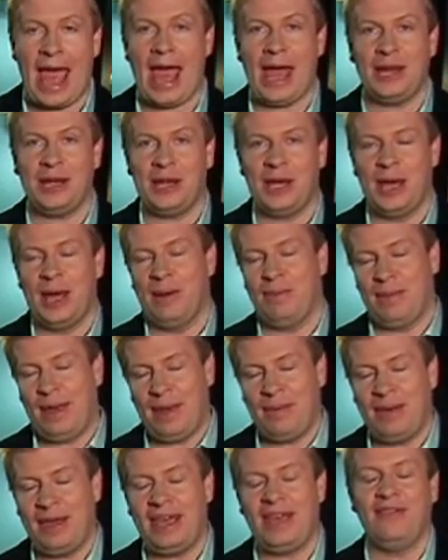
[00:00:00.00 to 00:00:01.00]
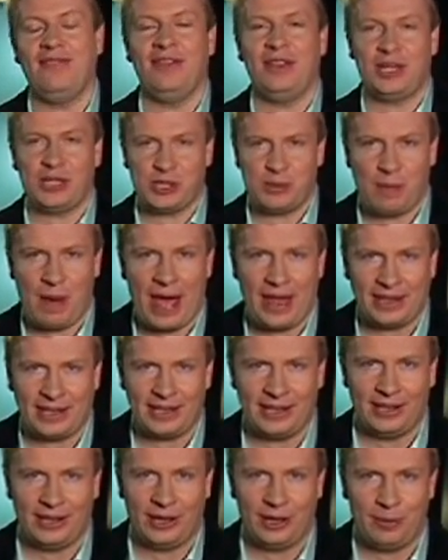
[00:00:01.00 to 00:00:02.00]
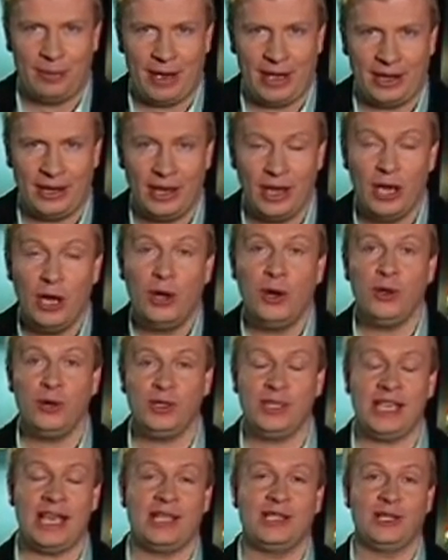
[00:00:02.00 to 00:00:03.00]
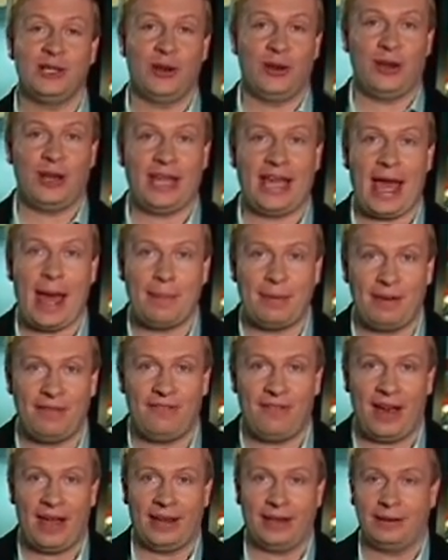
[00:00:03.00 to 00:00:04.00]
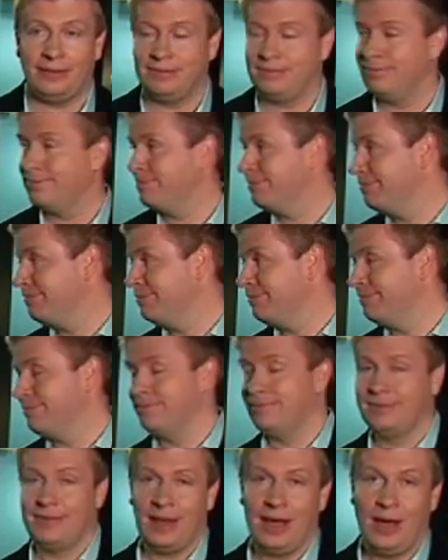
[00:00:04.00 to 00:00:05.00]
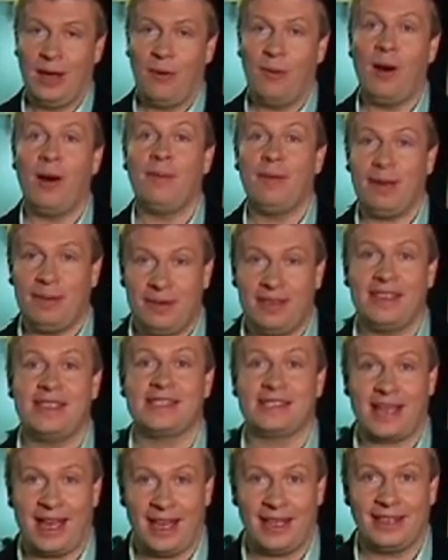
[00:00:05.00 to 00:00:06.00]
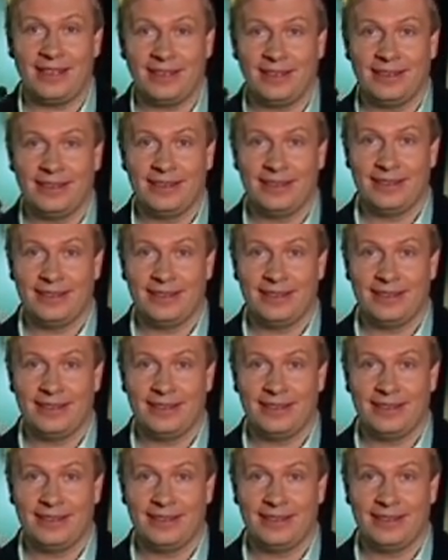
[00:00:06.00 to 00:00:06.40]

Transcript: and maybe even expand it a little bit. Who says learning can't be fun? Well, maybe this guy.